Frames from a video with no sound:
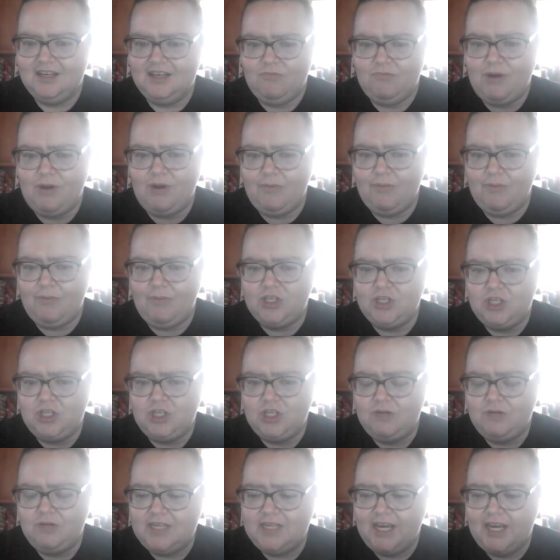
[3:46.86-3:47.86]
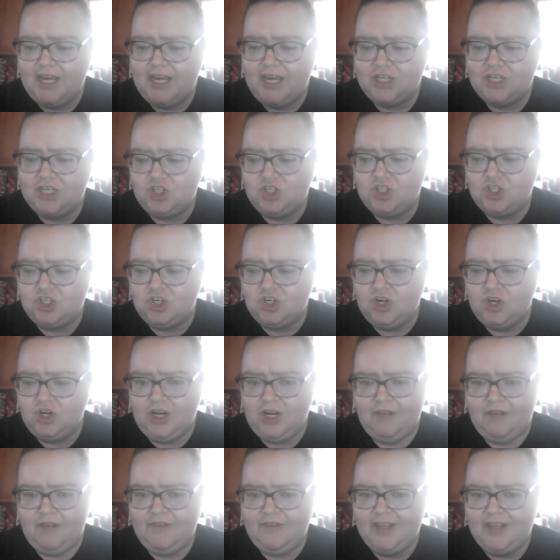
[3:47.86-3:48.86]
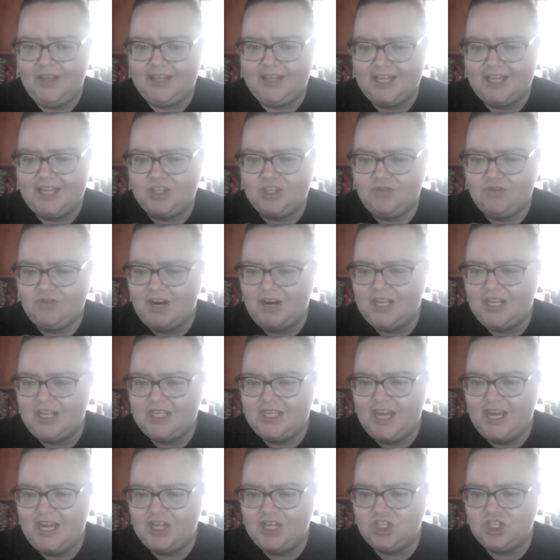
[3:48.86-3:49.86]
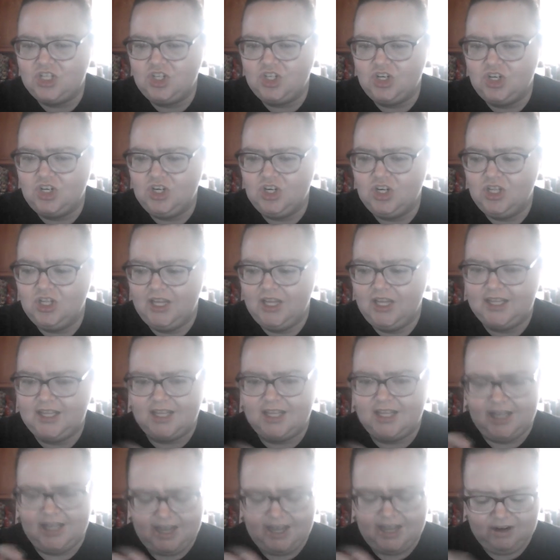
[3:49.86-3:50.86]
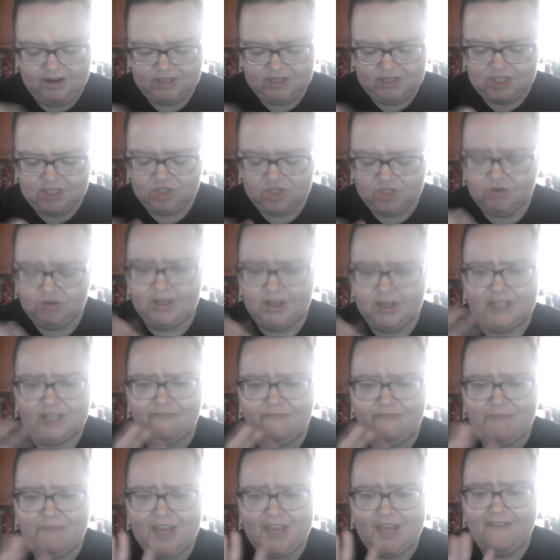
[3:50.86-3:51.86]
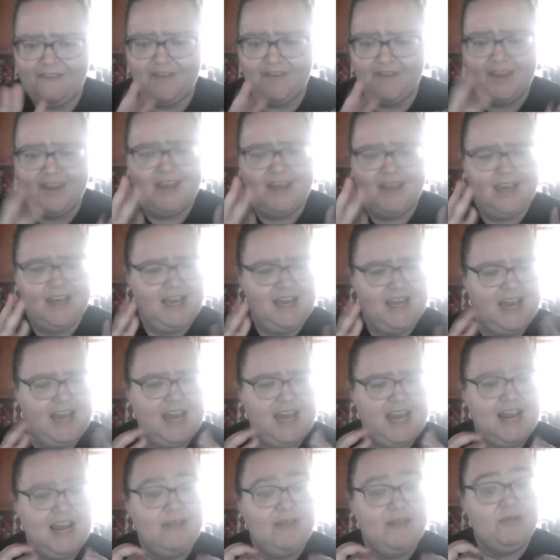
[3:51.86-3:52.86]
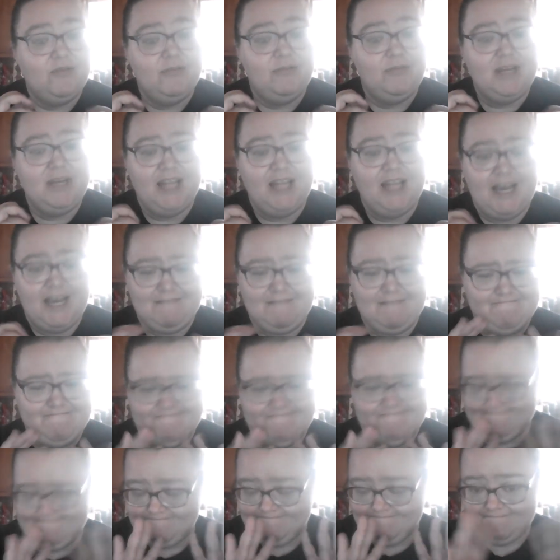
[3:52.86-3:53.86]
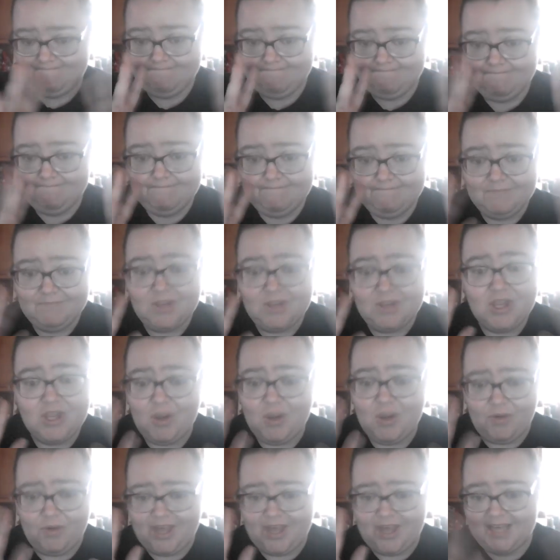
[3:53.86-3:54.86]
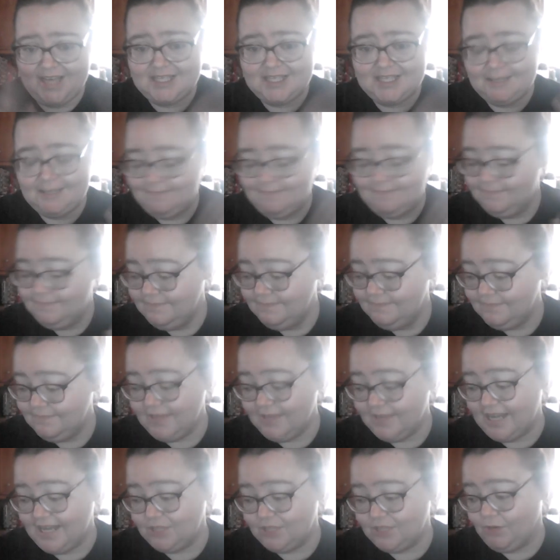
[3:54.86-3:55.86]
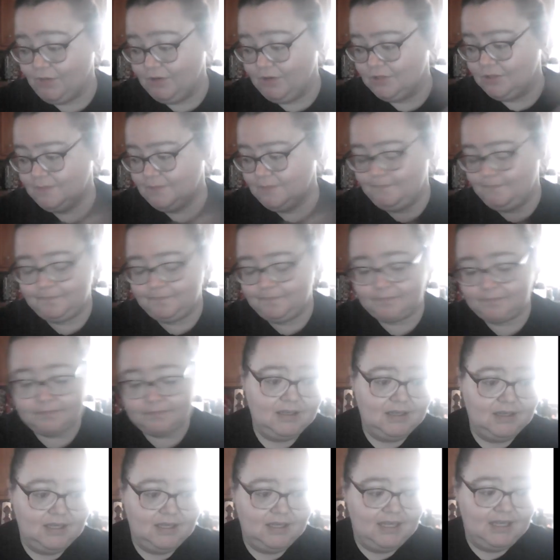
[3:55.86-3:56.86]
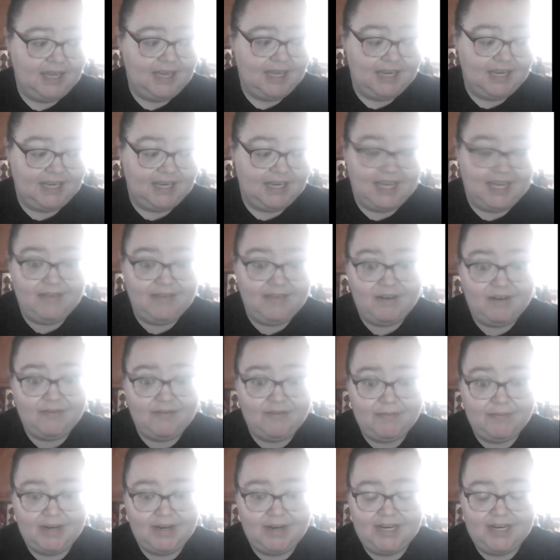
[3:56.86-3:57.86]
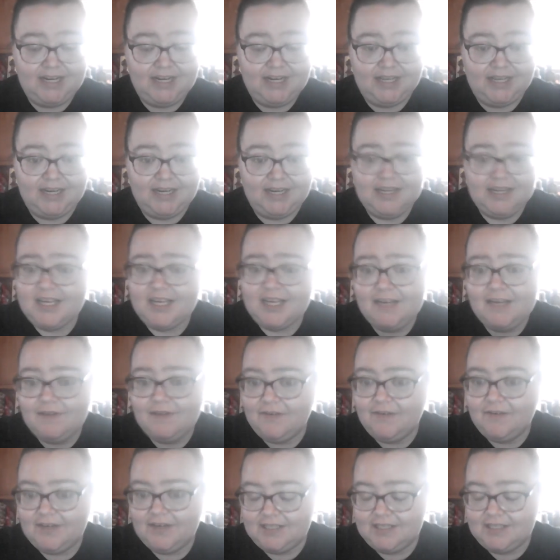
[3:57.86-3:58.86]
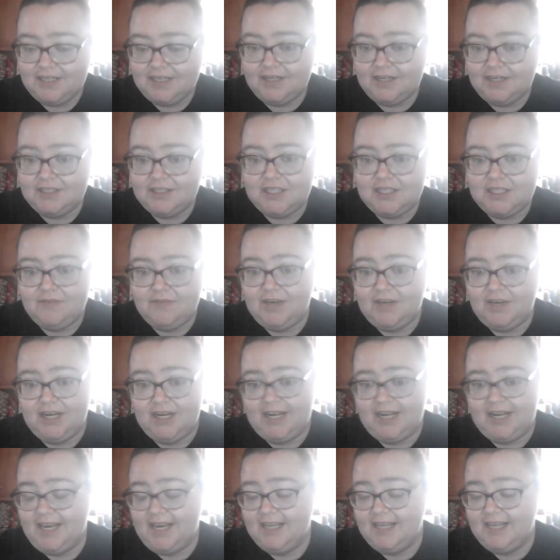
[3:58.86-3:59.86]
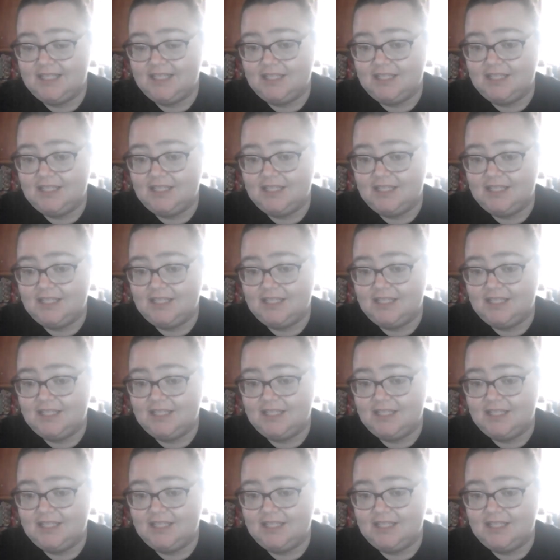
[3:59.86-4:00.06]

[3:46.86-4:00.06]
rubbery, chewy texture, and I'll feel like that shredded texture, like the layers and strings of beef. And I will be like, no thanks. That is gross. Even if I'm not eating it, even if I see it on TV and I can't